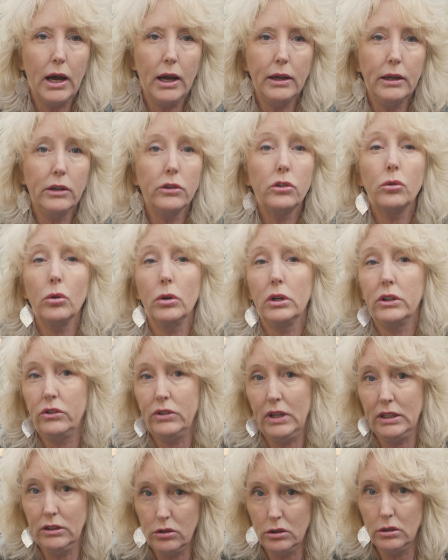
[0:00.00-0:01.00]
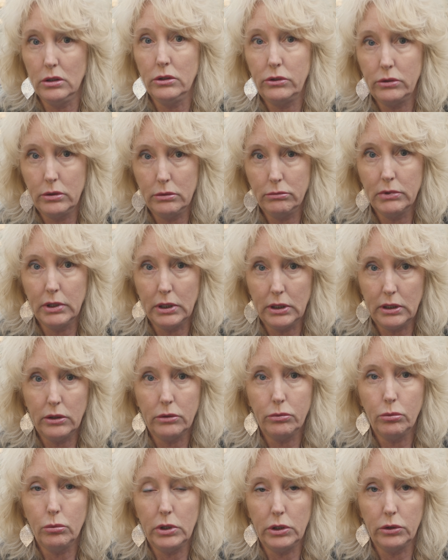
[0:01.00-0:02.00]
historic centers, really
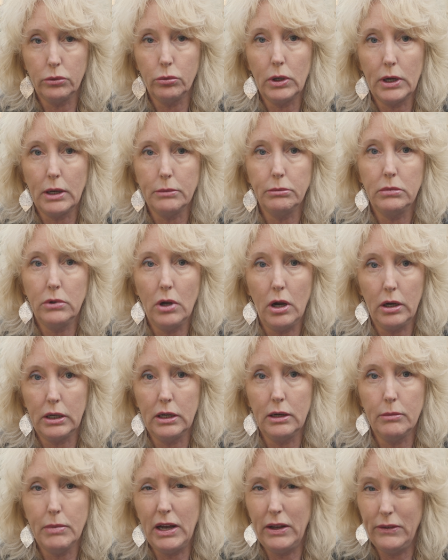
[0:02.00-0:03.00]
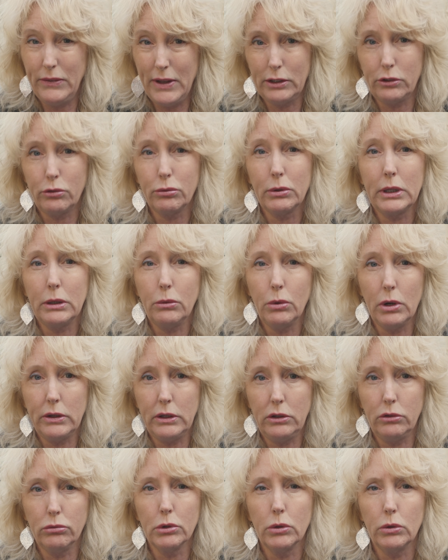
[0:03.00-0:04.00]
is what I'm talking about. And that's really where
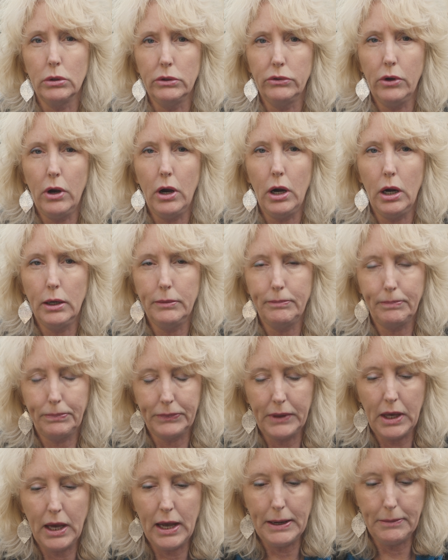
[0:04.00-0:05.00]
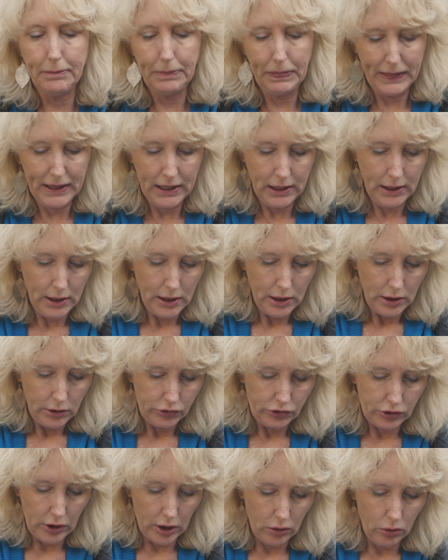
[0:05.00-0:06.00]
these ruins are. Okay.
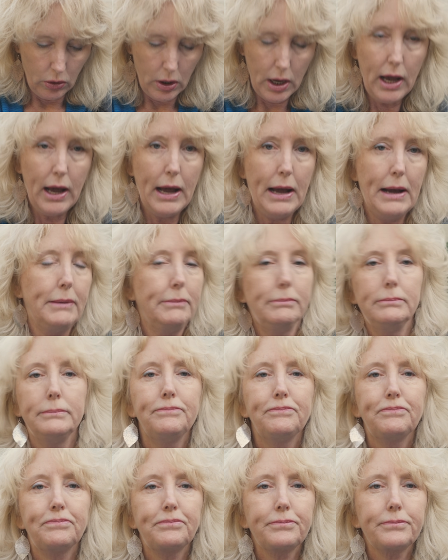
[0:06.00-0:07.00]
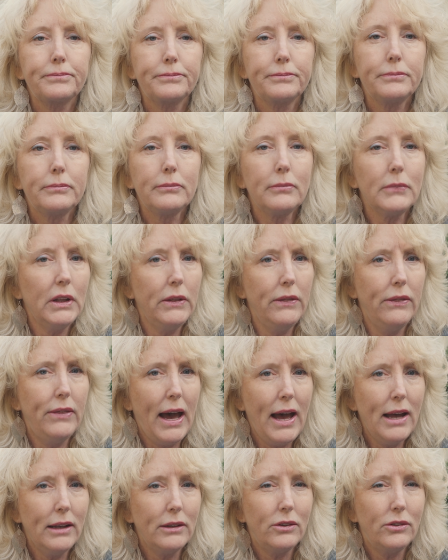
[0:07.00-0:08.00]
So
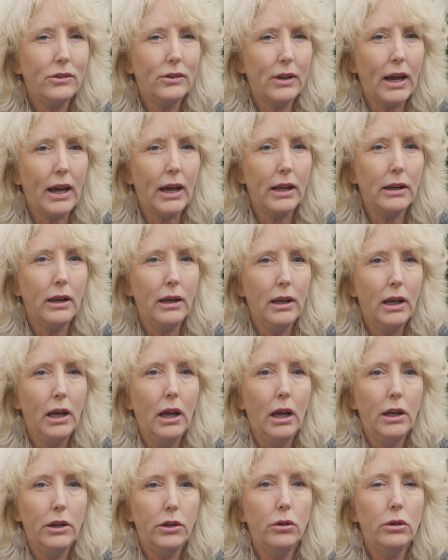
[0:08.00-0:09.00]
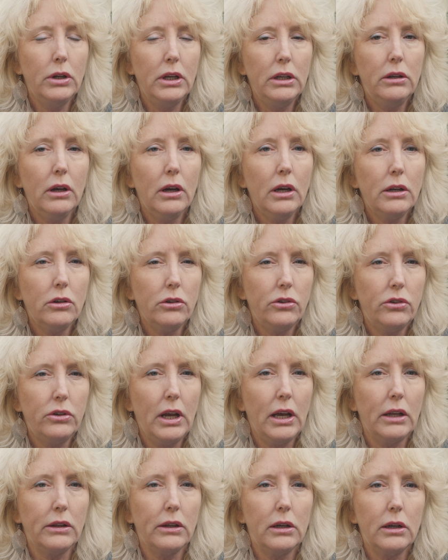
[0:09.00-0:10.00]
that said, you need to
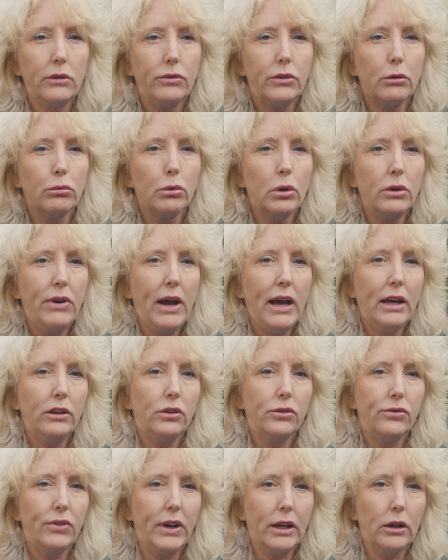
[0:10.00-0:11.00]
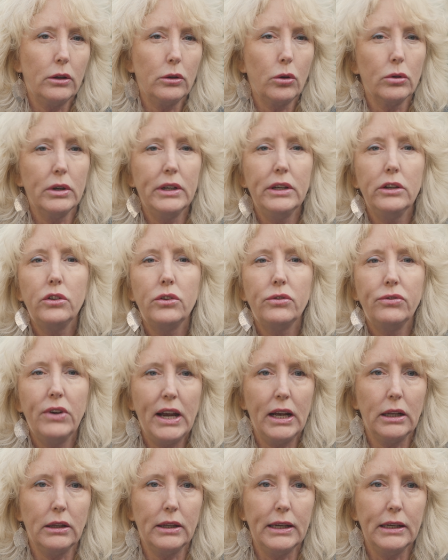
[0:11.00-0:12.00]
understand that if the roof has failed or is
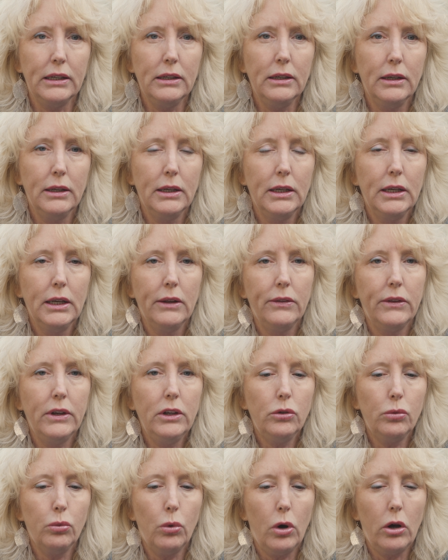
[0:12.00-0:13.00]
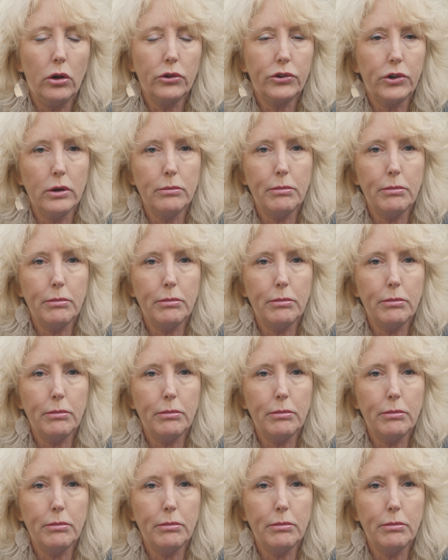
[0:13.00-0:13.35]
failing, these walls are